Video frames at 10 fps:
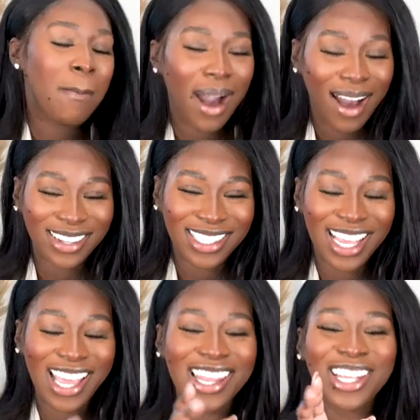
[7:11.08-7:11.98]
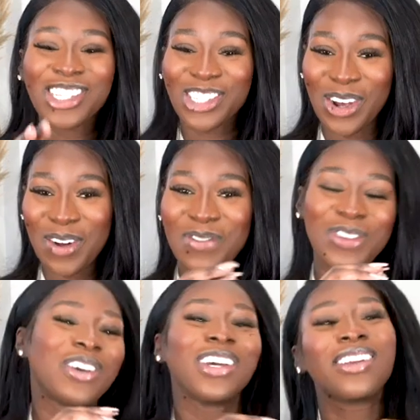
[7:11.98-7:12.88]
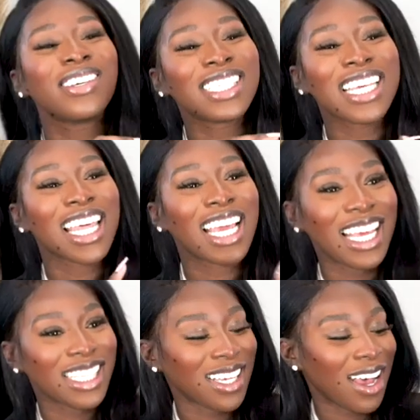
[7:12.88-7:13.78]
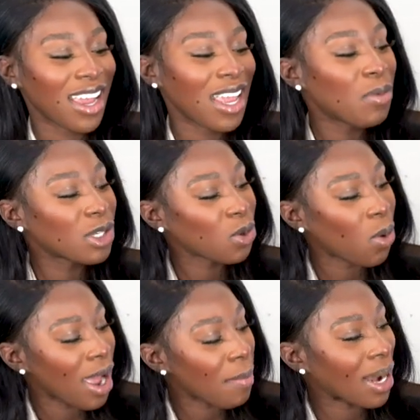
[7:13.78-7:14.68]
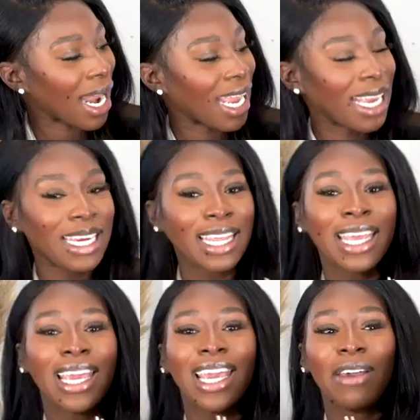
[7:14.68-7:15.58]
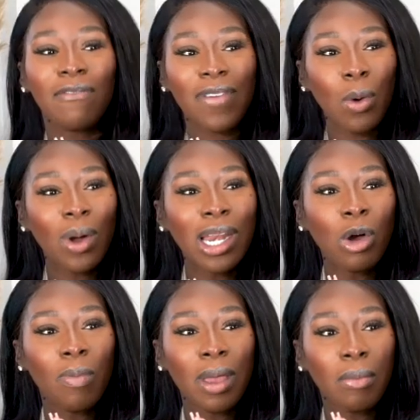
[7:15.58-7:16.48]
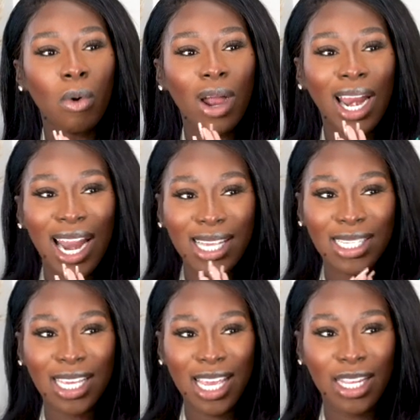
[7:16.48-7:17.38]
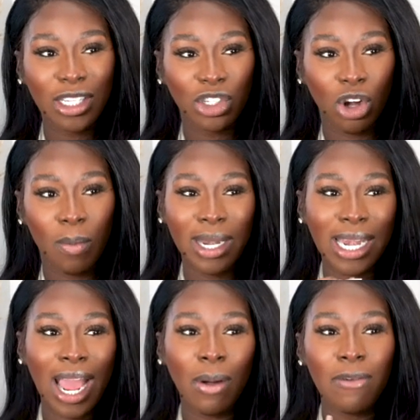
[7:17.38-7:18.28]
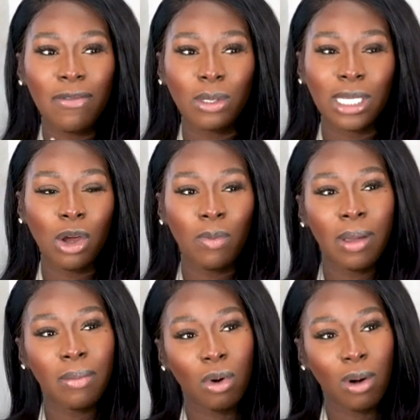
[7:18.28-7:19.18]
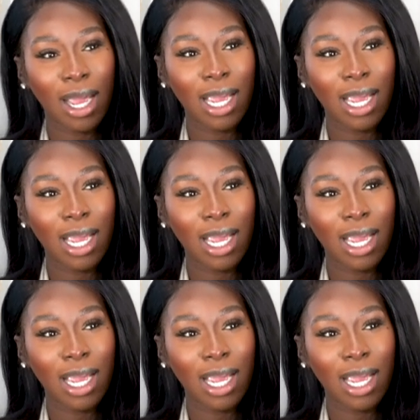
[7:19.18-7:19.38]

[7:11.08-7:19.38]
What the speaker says: But in the shop, you could not see the glitter. It was quite plain. It felt a little bit more classic in the shop, but now it feels a little bit more like